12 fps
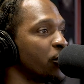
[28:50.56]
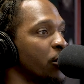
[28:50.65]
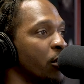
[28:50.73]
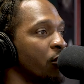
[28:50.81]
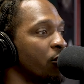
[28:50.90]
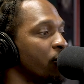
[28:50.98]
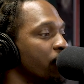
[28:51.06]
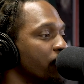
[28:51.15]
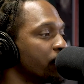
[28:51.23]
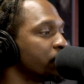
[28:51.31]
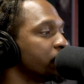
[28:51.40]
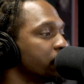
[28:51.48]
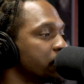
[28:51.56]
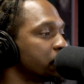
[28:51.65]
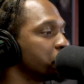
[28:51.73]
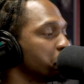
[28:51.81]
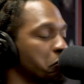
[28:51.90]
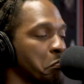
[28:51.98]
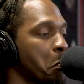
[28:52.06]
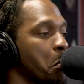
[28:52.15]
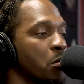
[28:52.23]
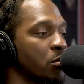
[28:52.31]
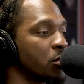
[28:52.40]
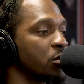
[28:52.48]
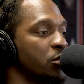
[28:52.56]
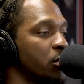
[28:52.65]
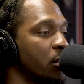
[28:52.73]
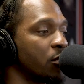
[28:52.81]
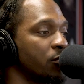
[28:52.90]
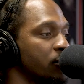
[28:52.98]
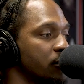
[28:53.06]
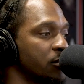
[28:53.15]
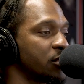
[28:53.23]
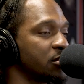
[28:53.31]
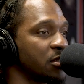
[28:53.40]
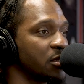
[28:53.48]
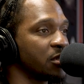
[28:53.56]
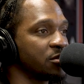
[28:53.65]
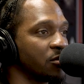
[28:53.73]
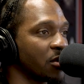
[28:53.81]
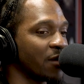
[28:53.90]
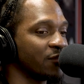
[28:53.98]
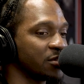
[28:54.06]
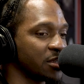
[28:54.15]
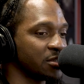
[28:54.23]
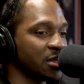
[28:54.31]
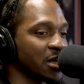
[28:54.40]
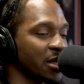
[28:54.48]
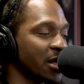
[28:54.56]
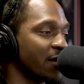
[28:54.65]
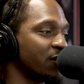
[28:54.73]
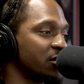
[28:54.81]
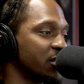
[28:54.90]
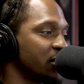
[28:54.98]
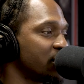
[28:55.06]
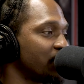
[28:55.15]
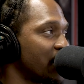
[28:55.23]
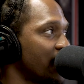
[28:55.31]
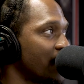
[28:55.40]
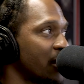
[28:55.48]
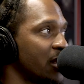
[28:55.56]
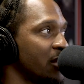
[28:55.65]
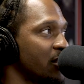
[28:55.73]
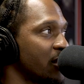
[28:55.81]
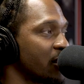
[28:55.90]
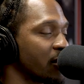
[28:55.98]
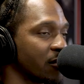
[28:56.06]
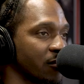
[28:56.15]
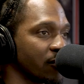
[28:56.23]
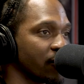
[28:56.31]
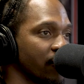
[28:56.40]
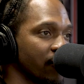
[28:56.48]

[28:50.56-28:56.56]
to change his mind or anything like that? No. There's no conversation I can have to change his mind about anything. Let